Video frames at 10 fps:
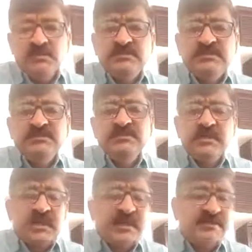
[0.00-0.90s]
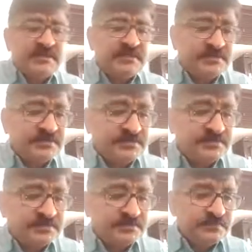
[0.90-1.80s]
Gingival hemorrhage,
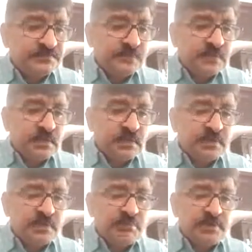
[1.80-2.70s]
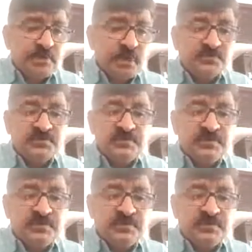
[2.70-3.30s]
pronounced